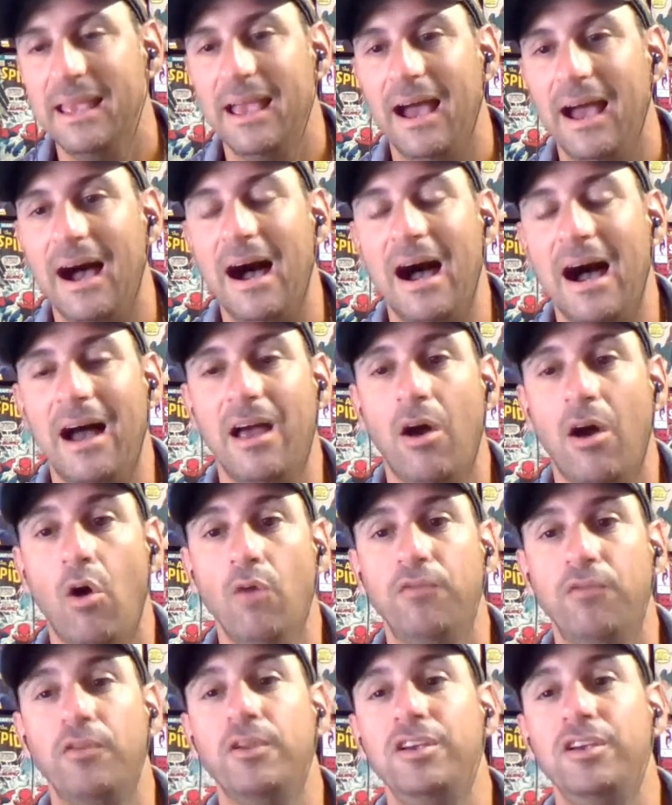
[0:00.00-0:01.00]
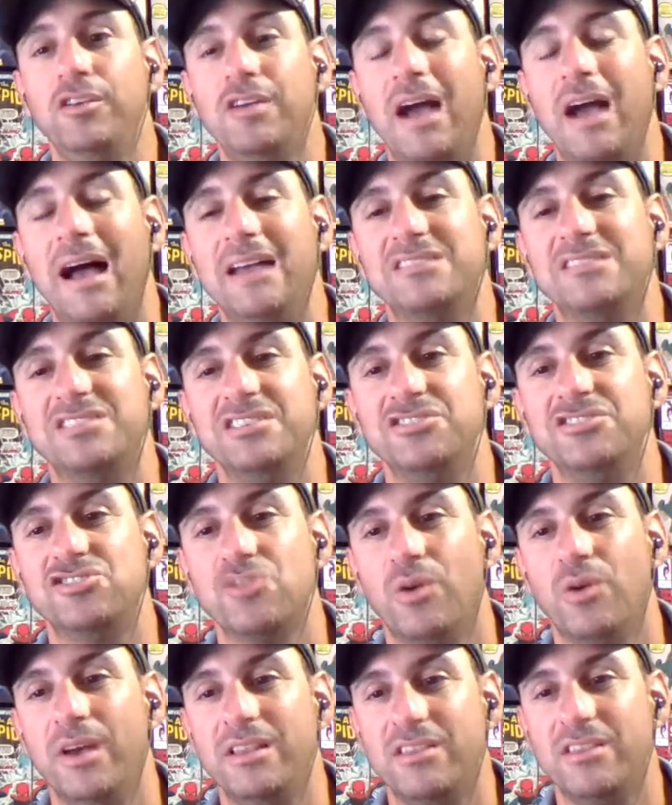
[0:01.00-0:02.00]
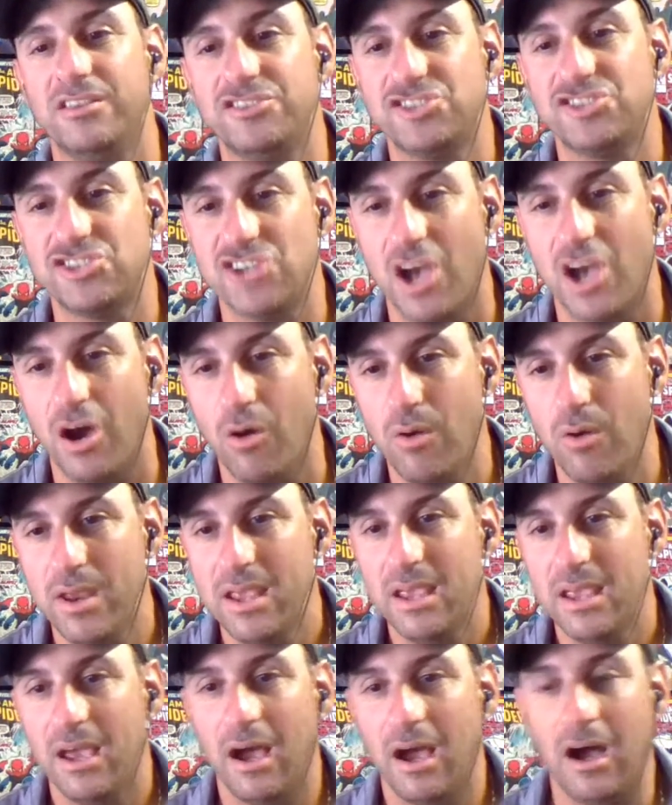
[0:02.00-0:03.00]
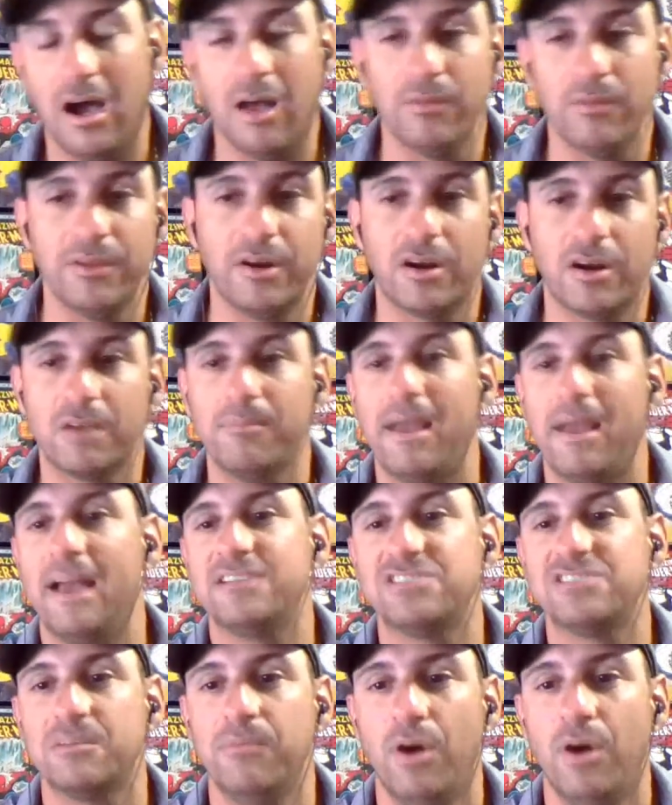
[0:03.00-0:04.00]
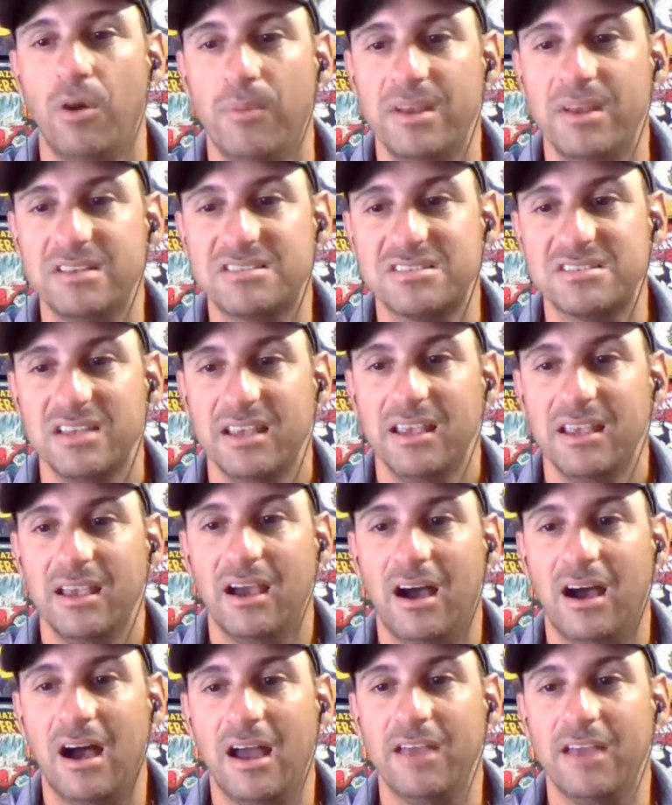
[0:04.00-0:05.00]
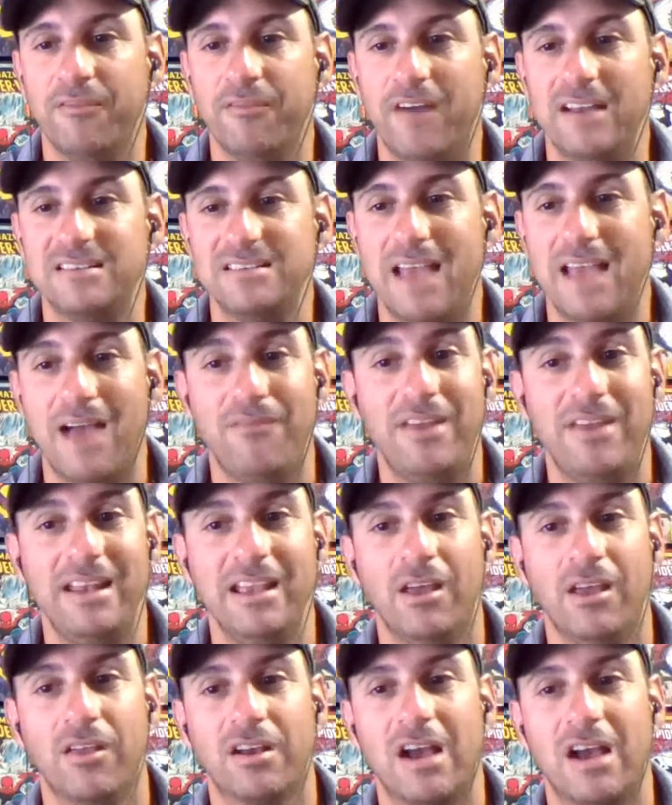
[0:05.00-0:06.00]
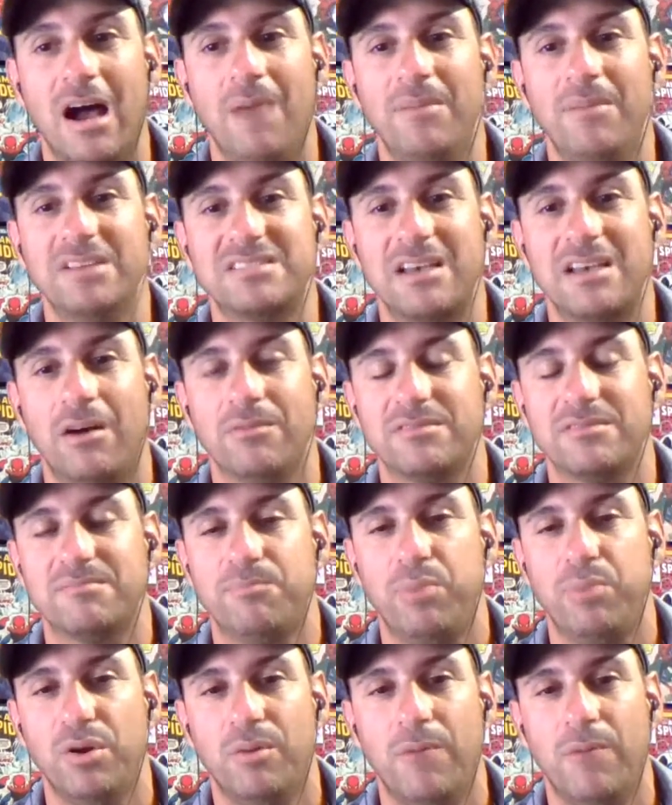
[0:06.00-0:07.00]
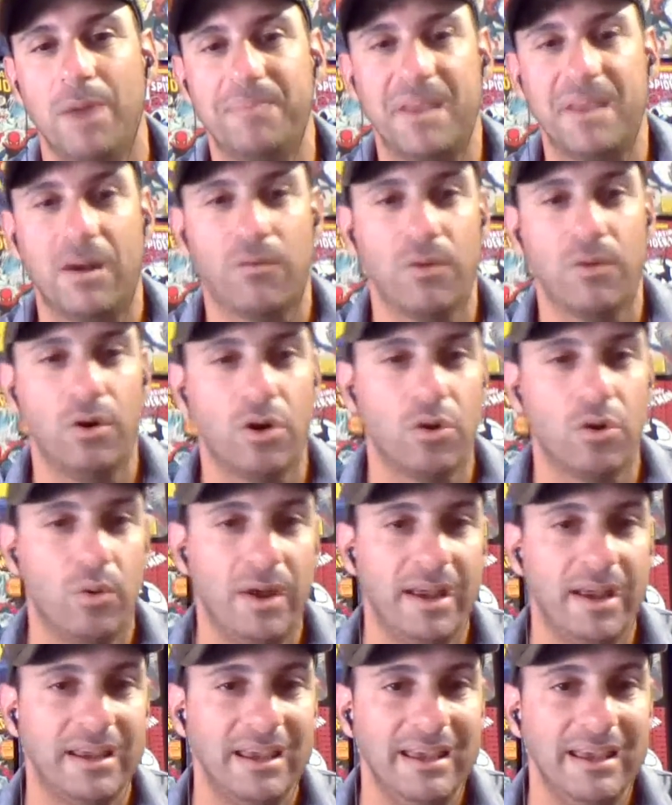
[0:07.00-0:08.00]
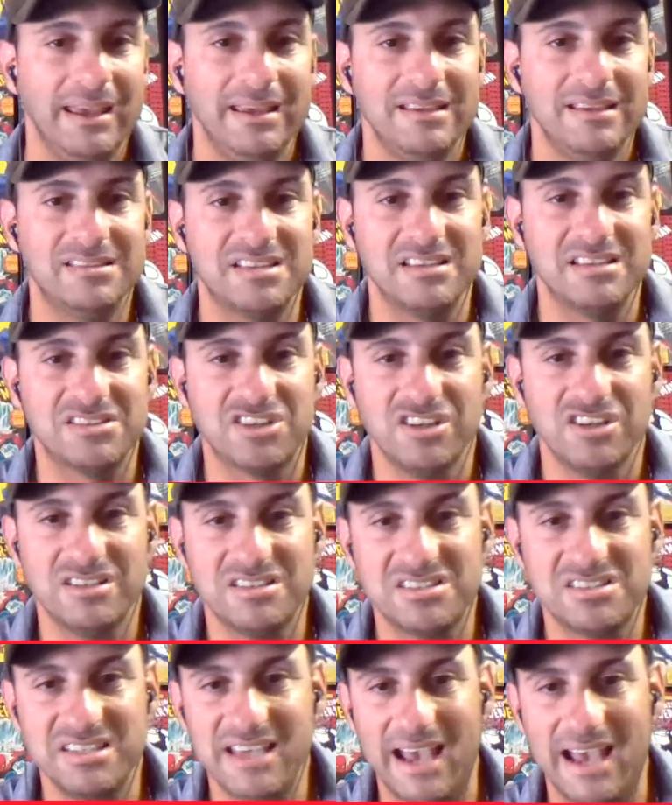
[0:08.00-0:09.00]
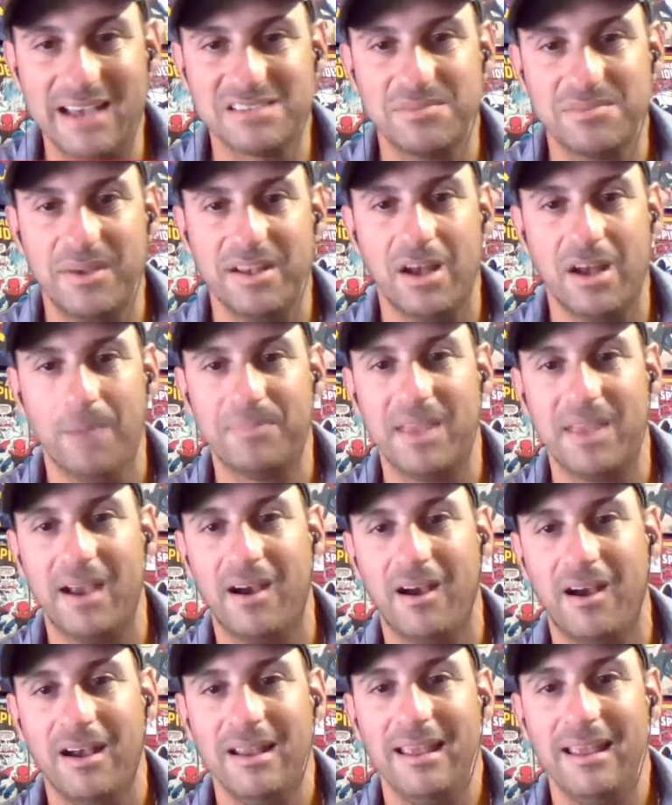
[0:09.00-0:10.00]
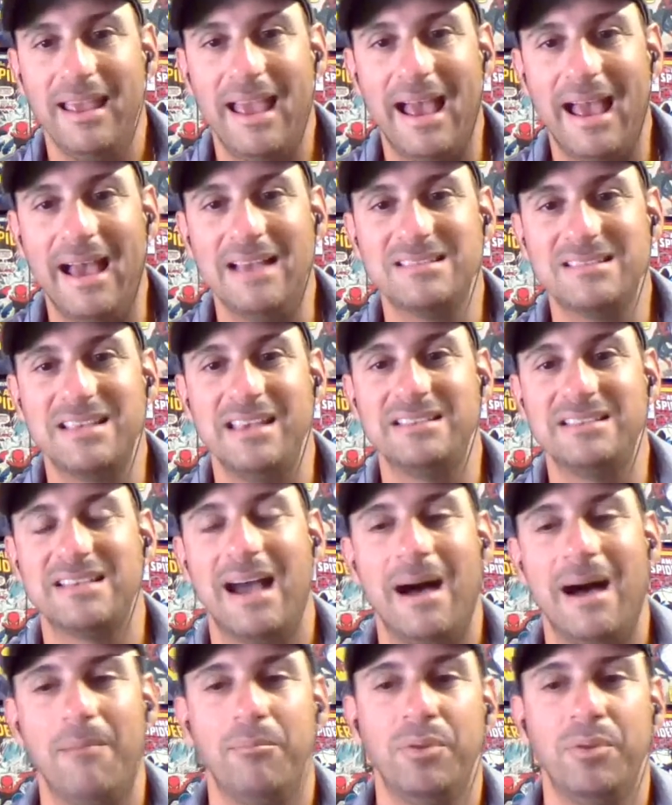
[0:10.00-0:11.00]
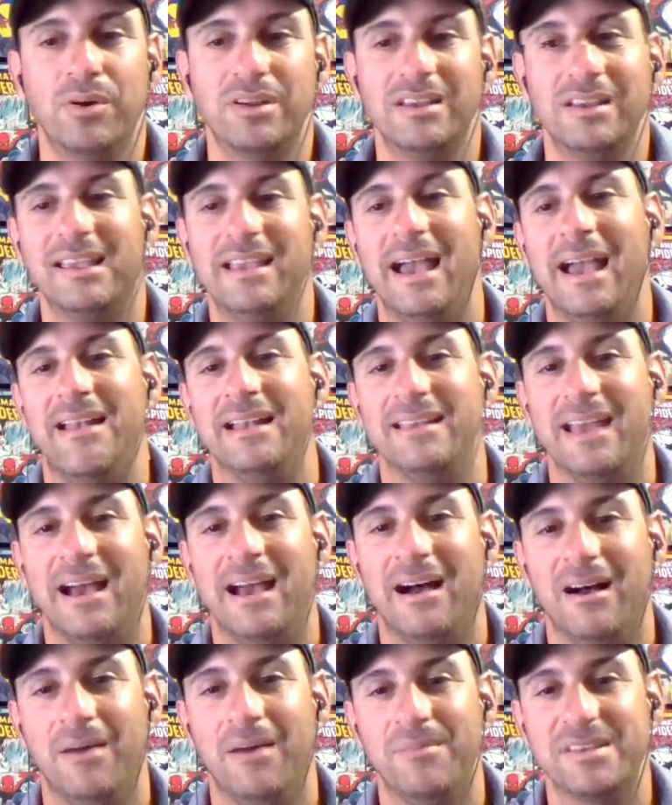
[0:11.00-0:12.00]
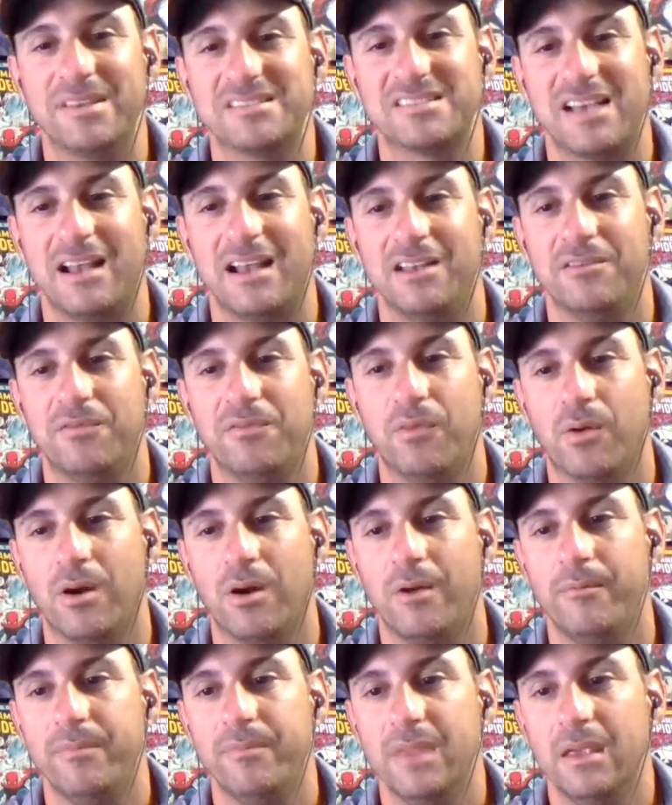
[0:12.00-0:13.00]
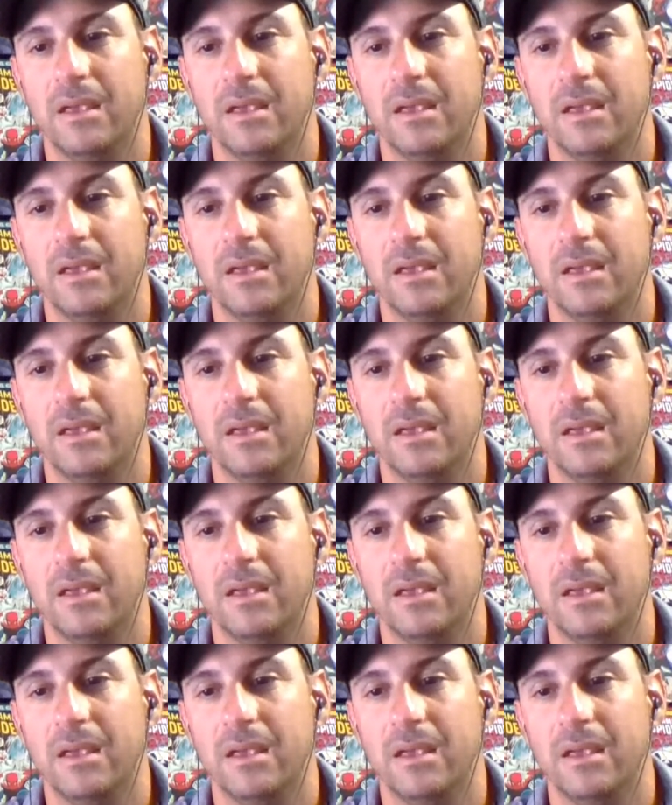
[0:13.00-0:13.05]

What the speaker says: Hopefully you guys enjoyed the show, Lyric Magic Moments. If I have any other comments, I'll put them up there real quick. He says, good to see X-Men up there as a top book again. Yeah, I'm excited for it.